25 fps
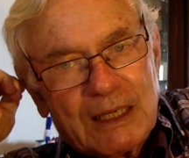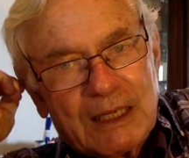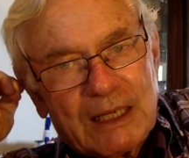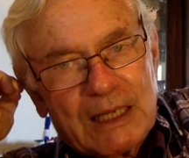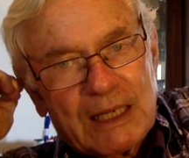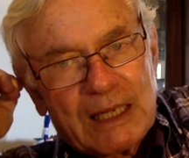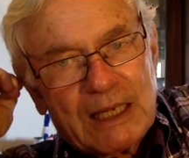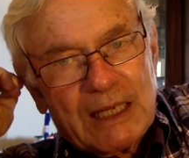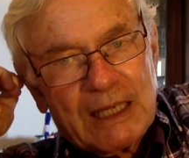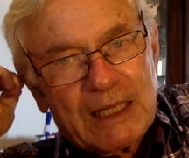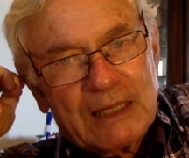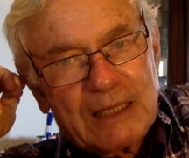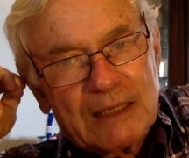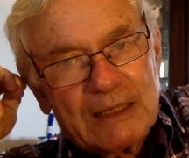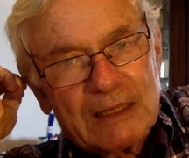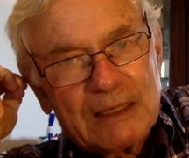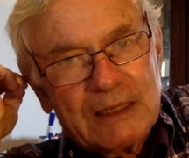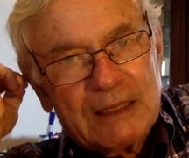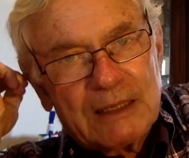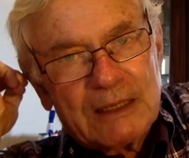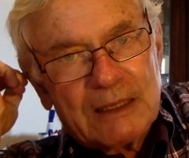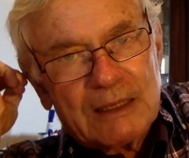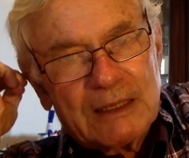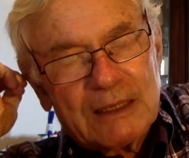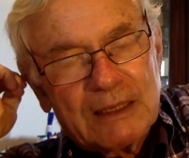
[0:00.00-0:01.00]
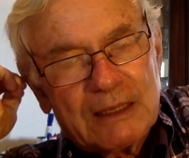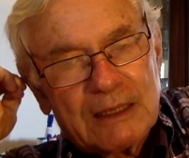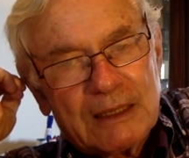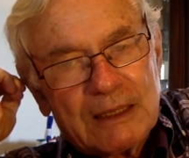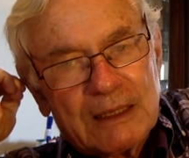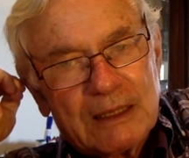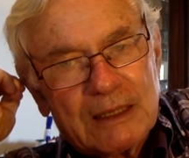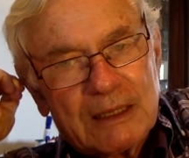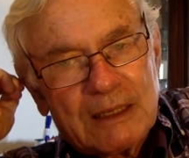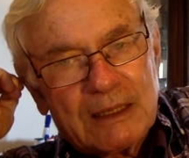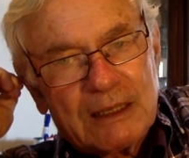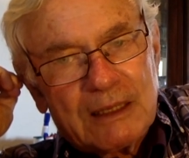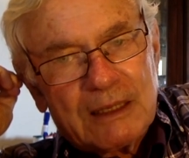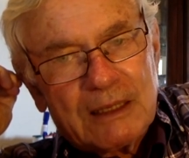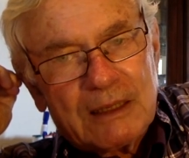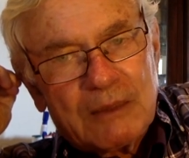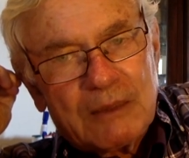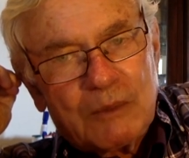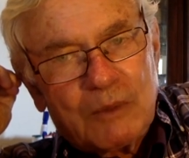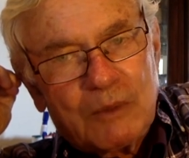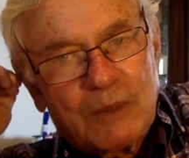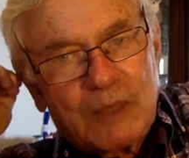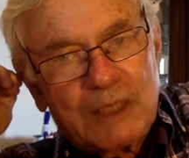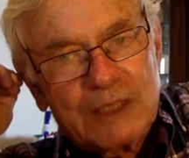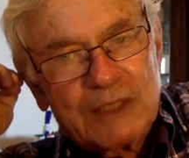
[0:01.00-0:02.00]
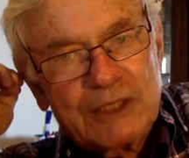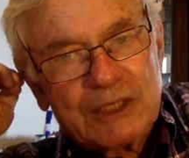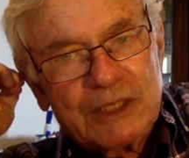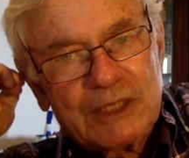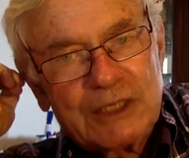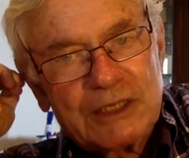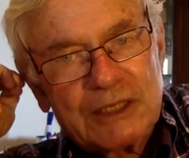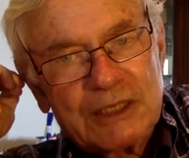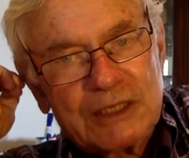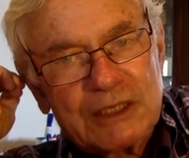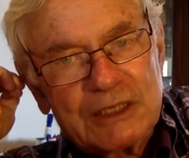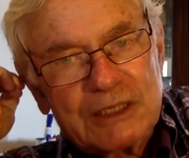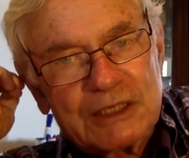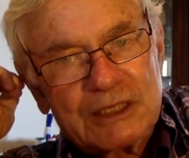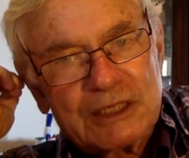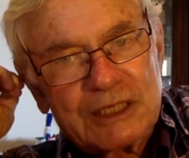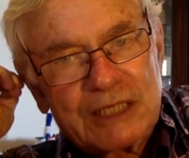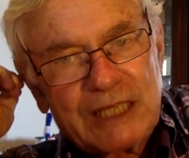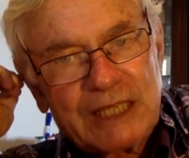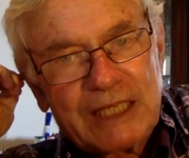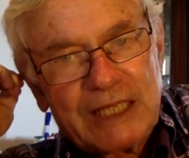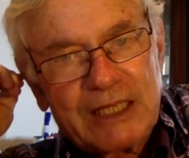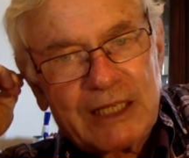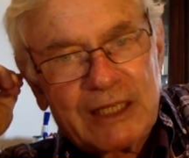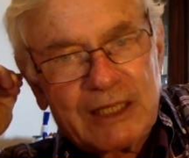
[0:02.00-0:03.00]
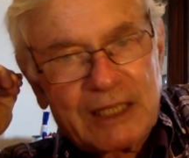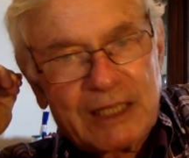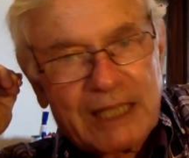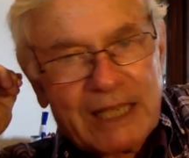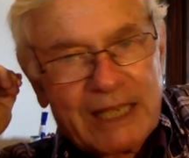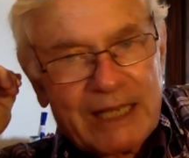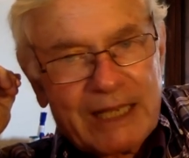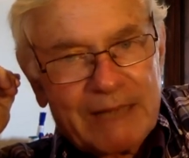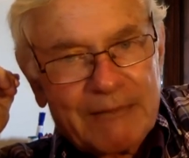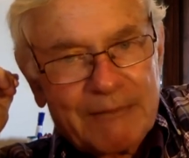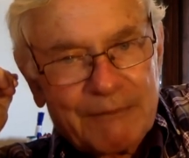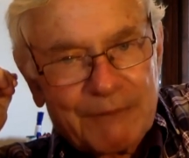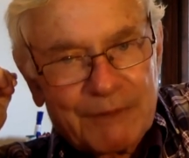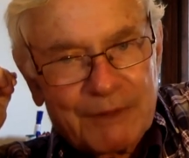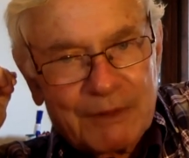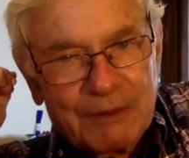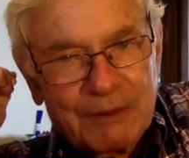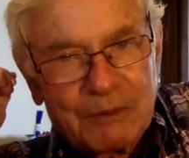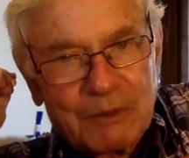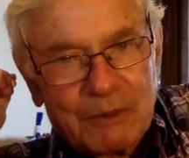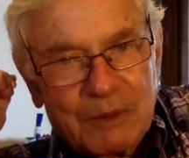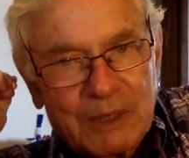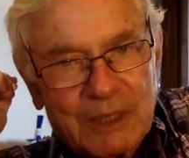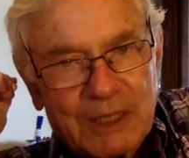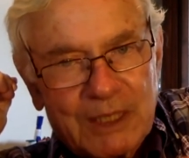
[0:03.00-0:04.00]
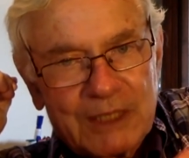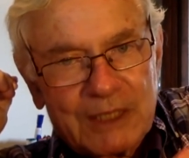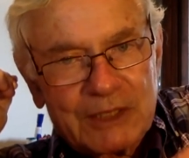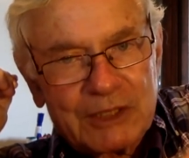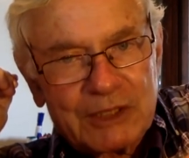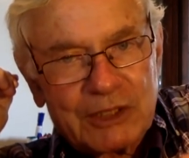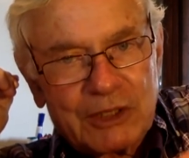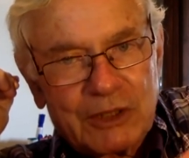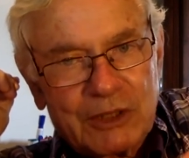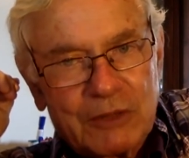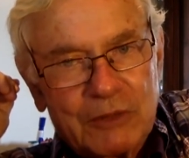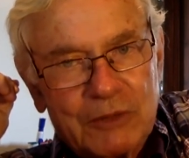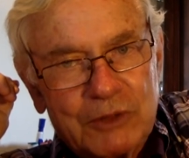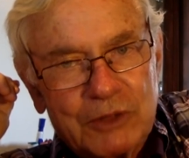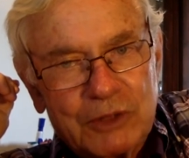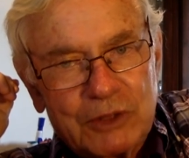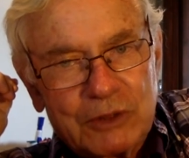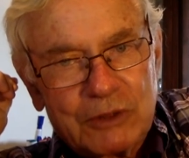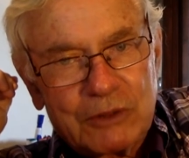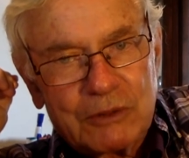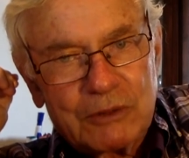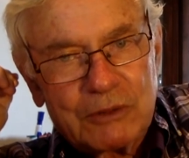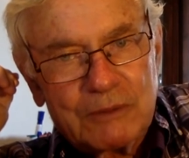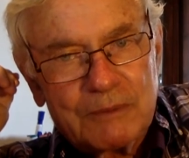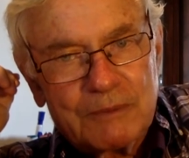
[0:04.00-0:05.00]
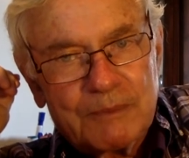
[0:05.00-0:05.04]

and Washington State on Hanford, where I showed you